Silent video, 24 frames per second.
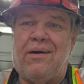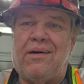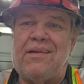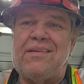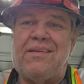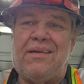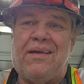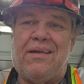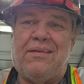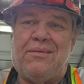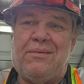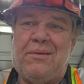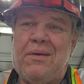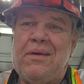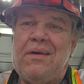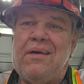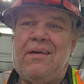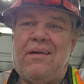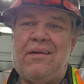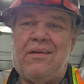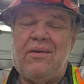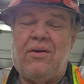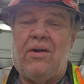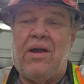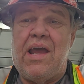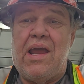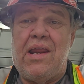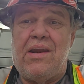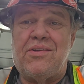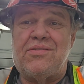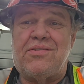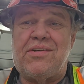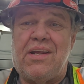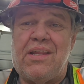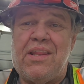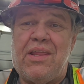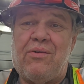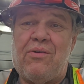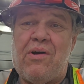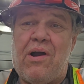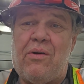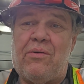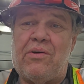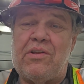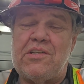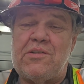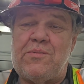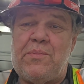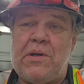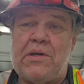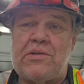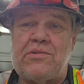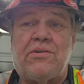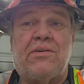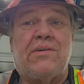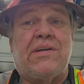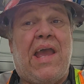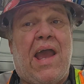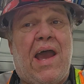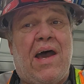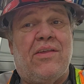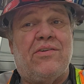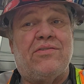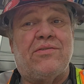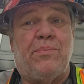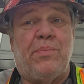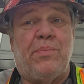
you know. Hey, do you see anything wrong with this picture? Yeah, there's a